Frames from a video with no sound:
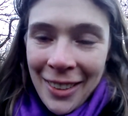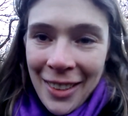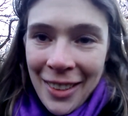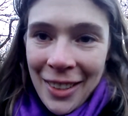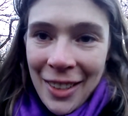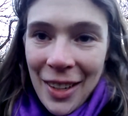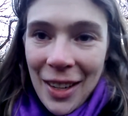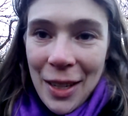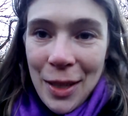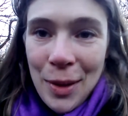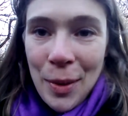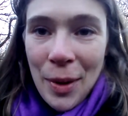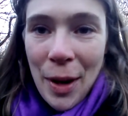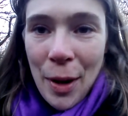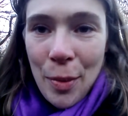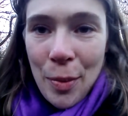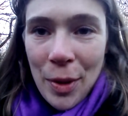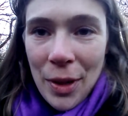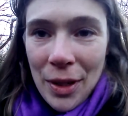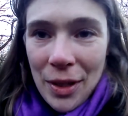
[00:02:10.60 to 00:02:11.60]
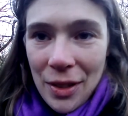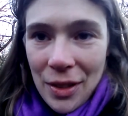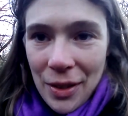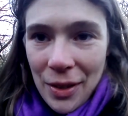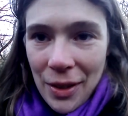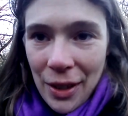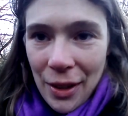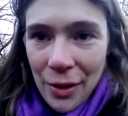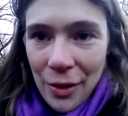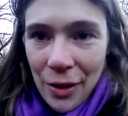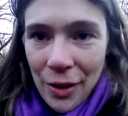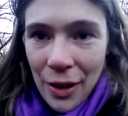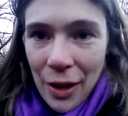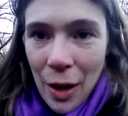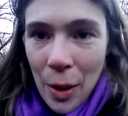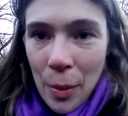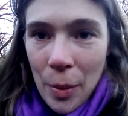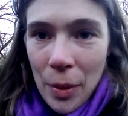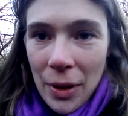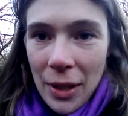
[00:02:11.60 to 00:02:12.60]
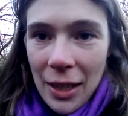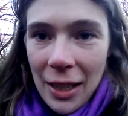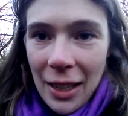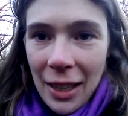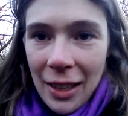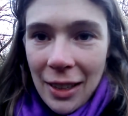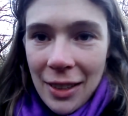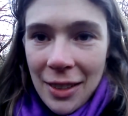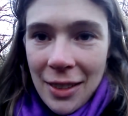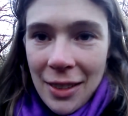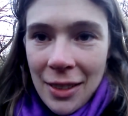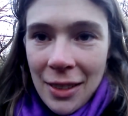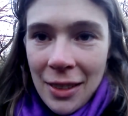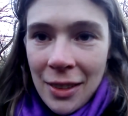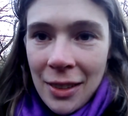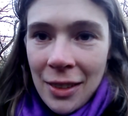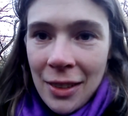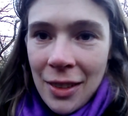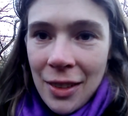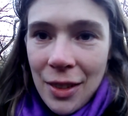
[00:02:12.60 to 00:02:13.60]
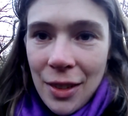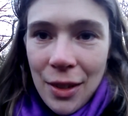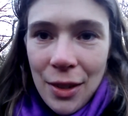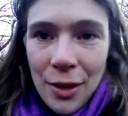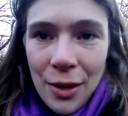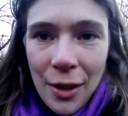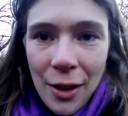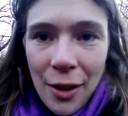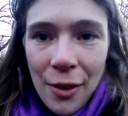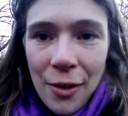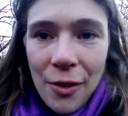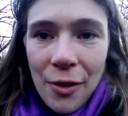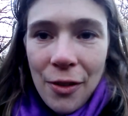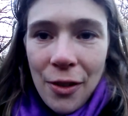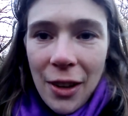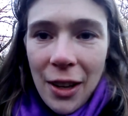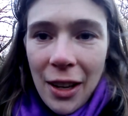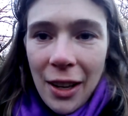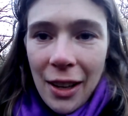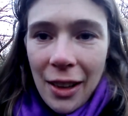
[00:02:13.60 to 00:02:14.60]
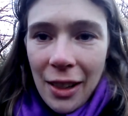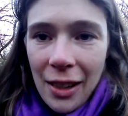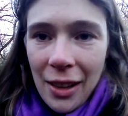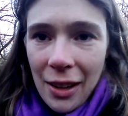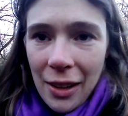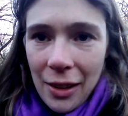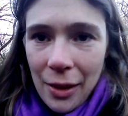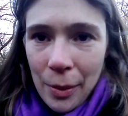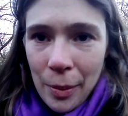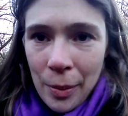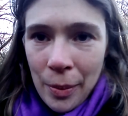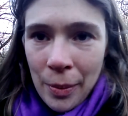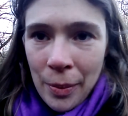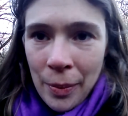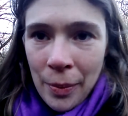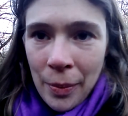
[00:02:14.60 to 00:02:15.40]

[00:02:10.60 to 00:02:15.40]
So that's what I've been doing for a couple of days, just feeling them.